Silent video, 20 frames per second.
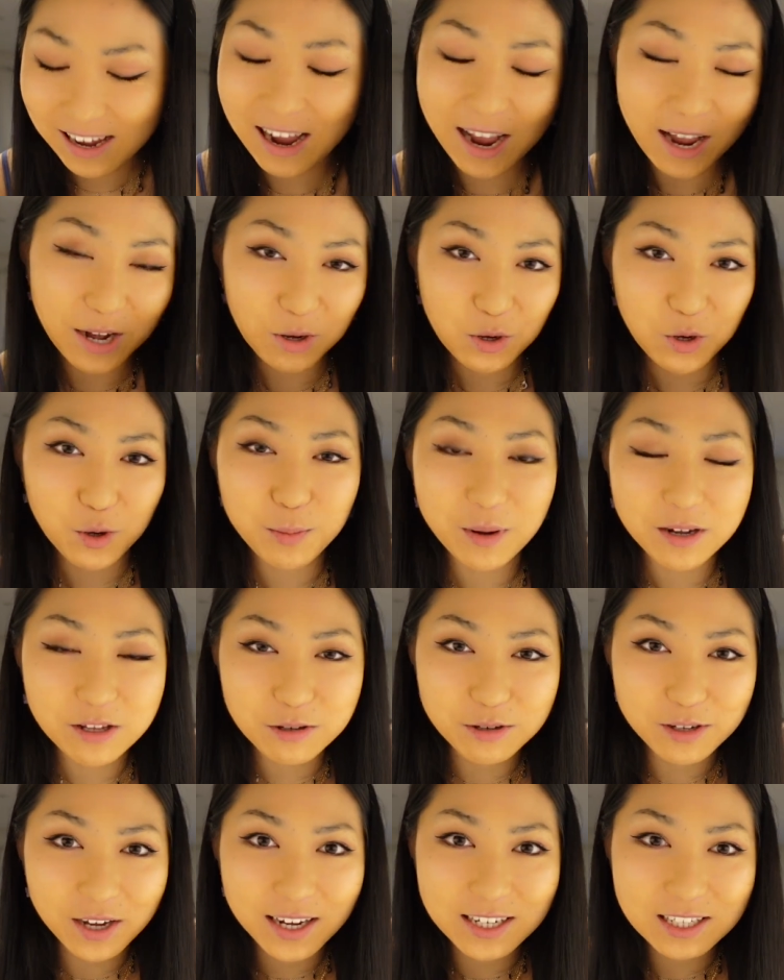I don't know about
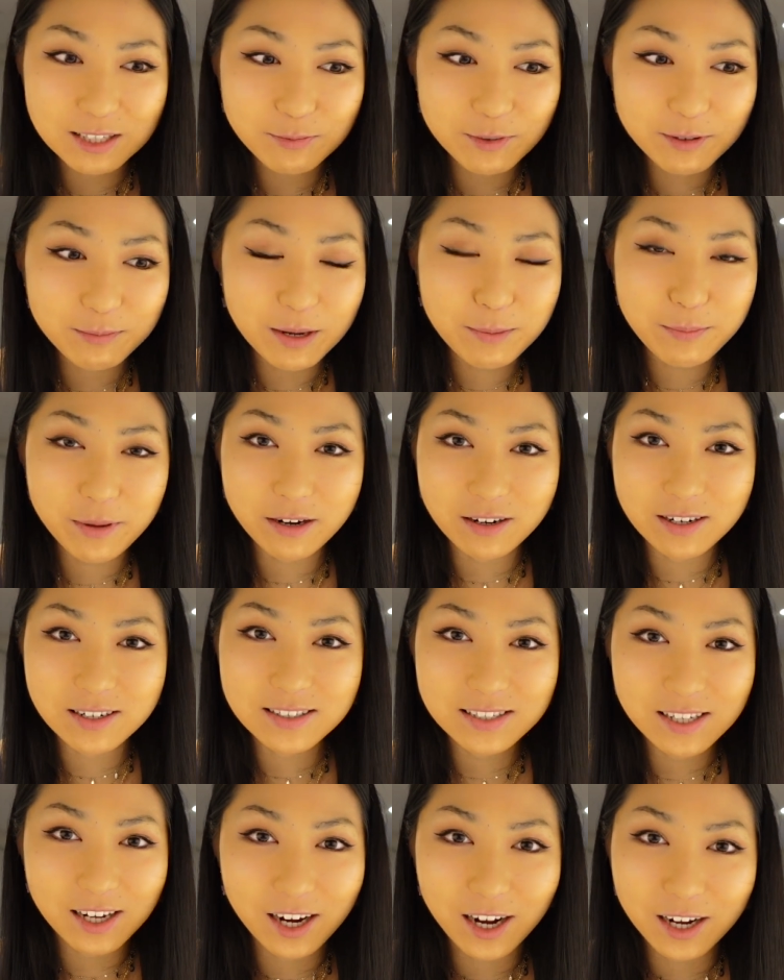you guys, but my
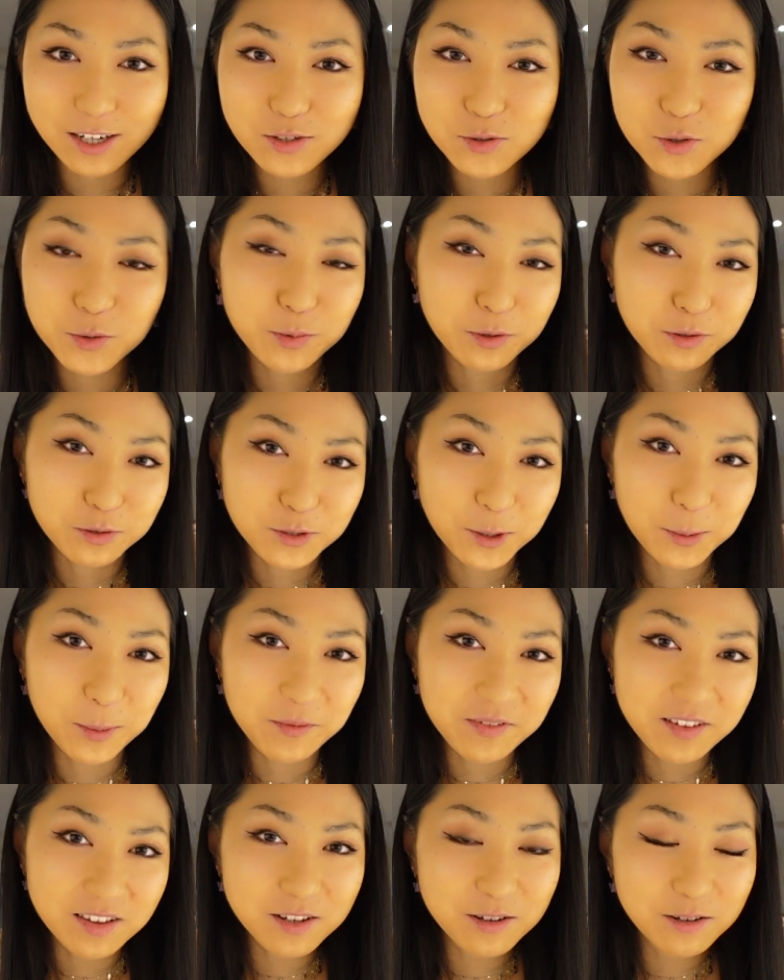parents are super on top
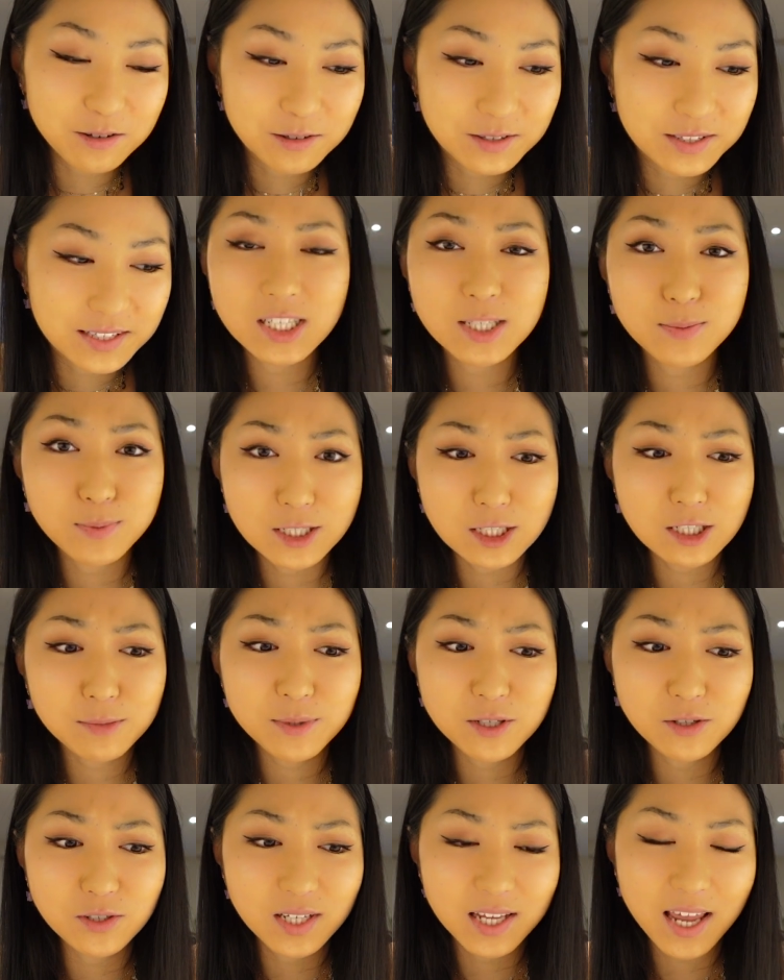of the news, especially
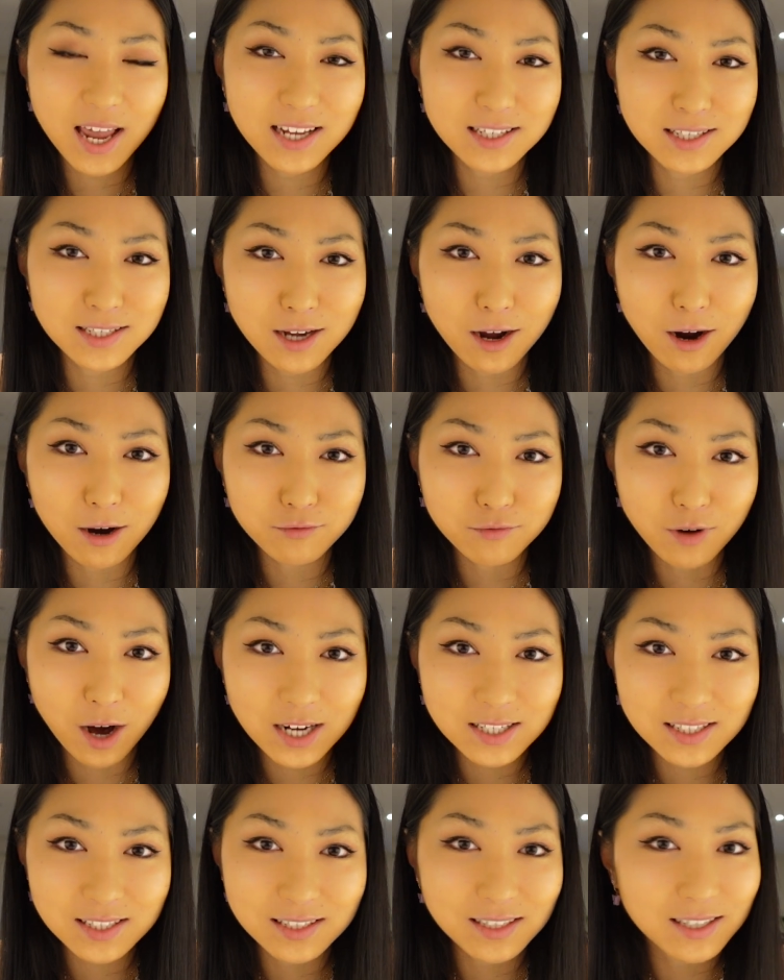because the cases are
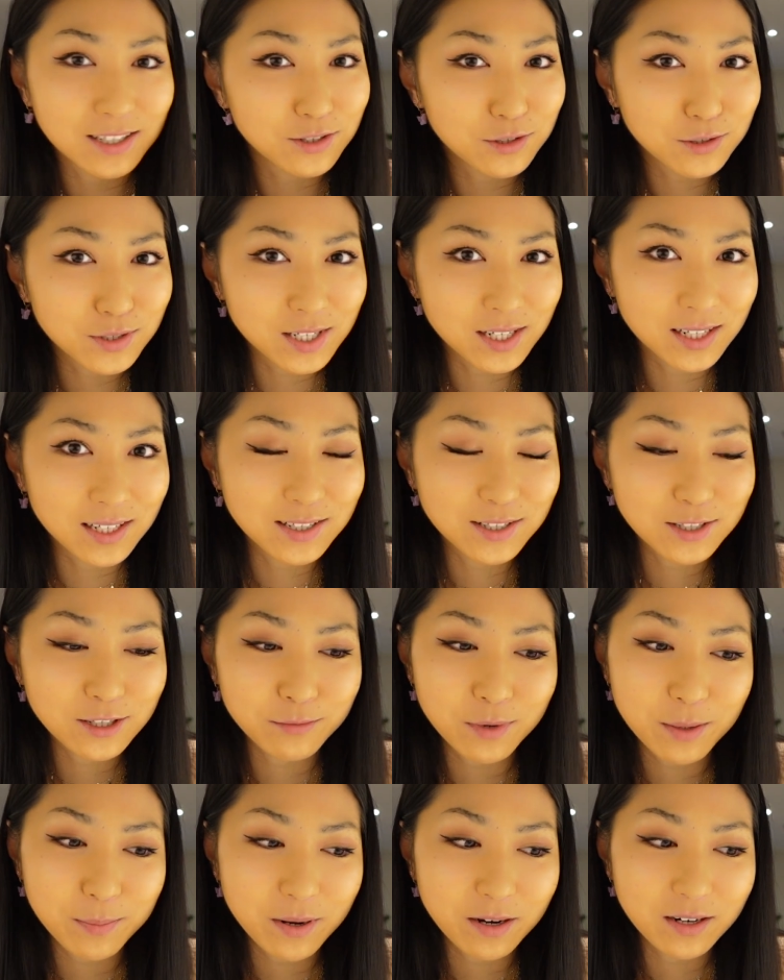rising in New Zealand. So
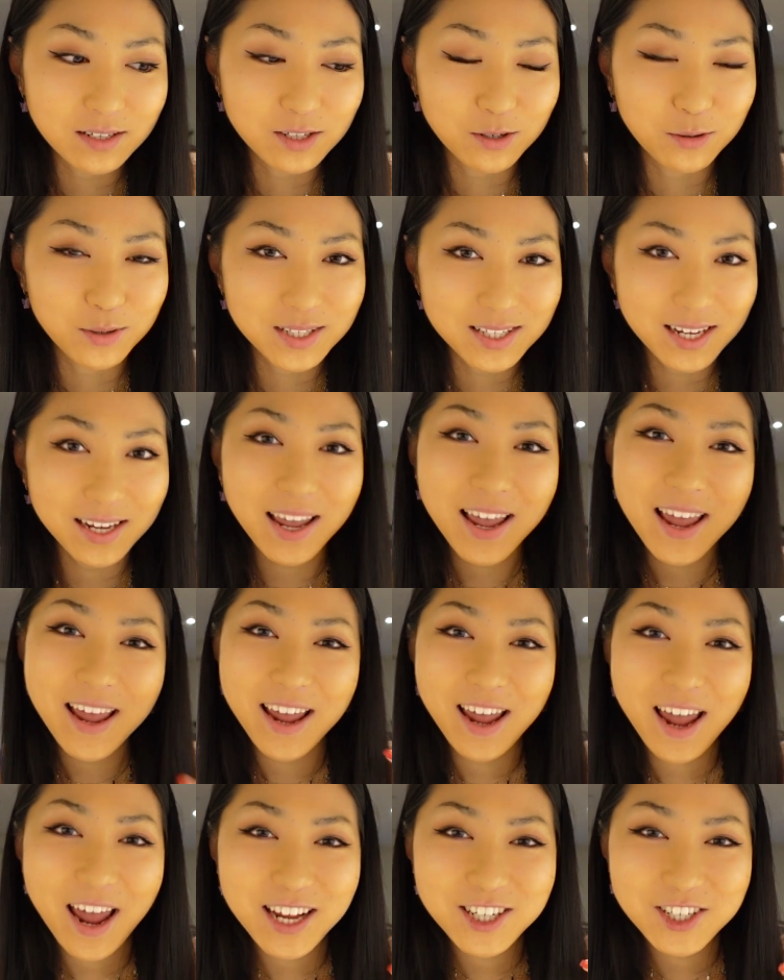my parents are always like,
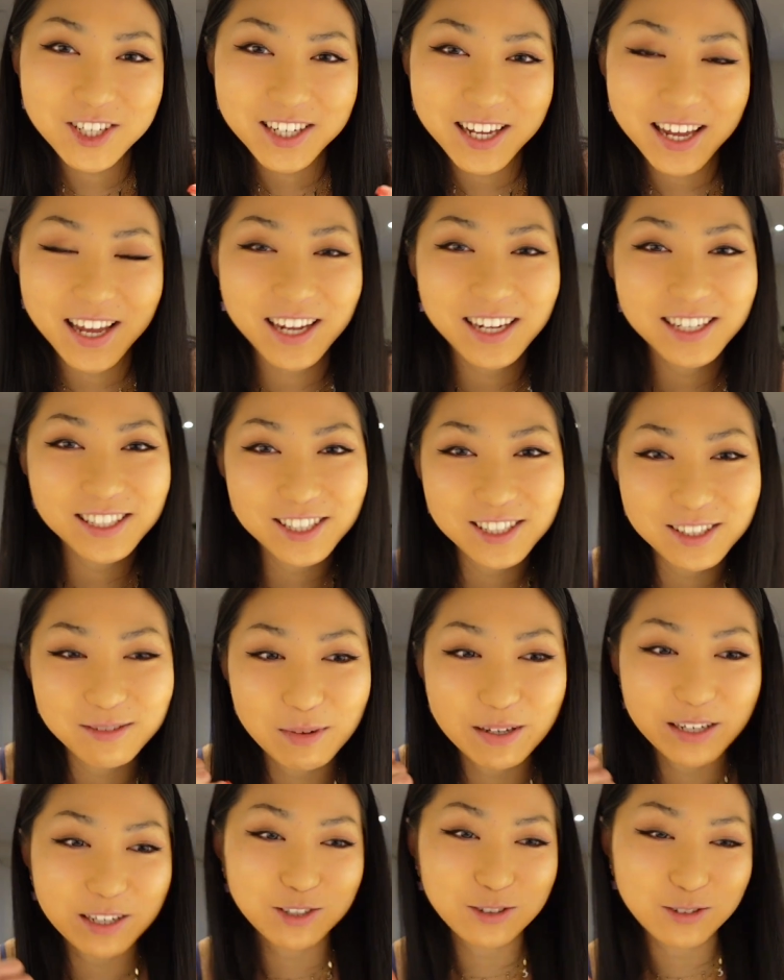hey Ching, just
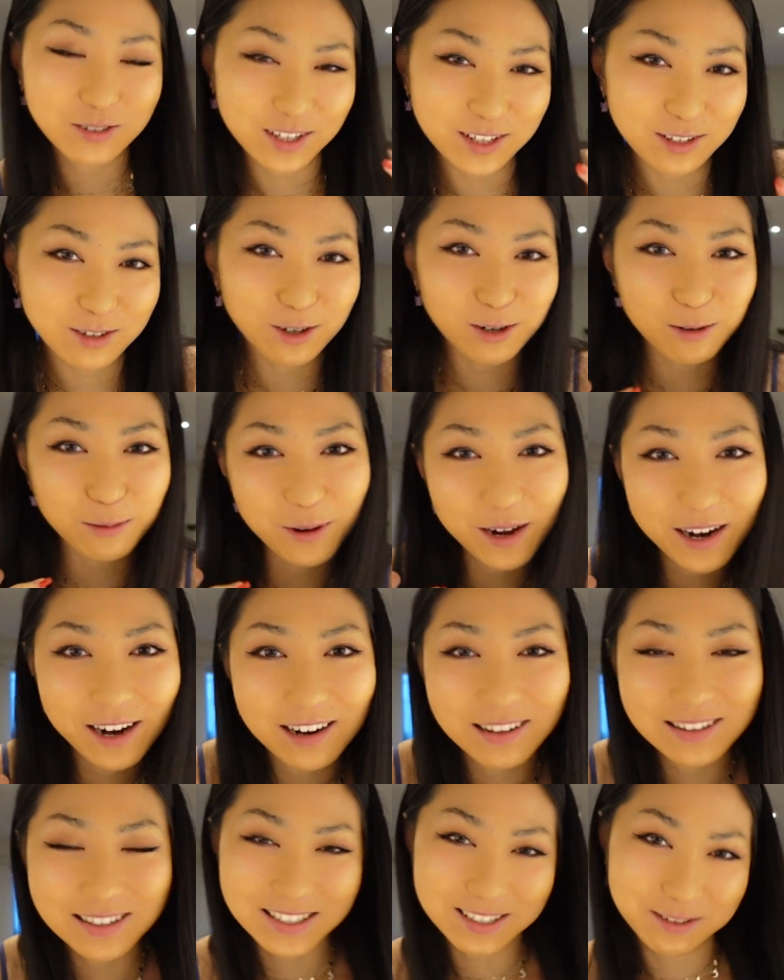making sure that you are
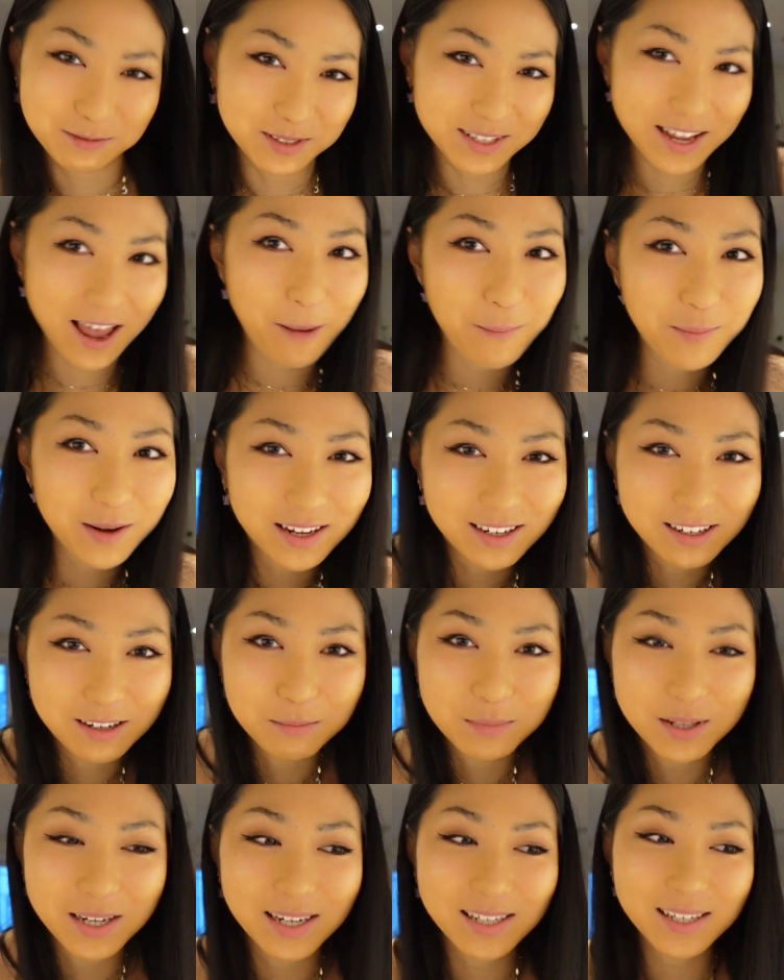aware, this is what's happening. And
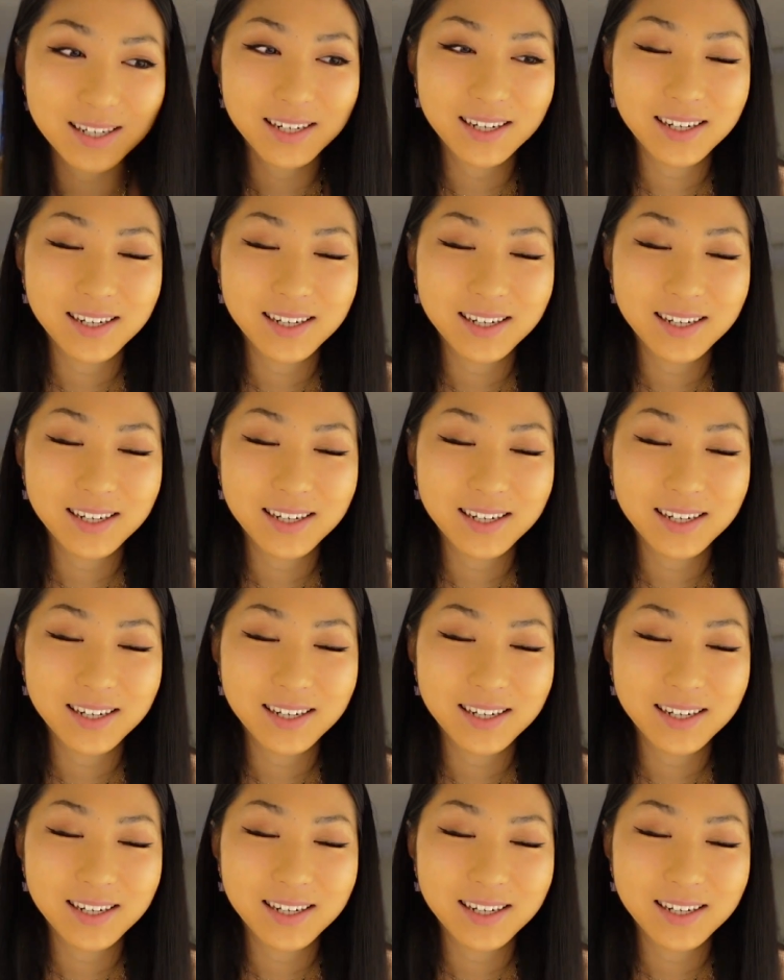I'm like,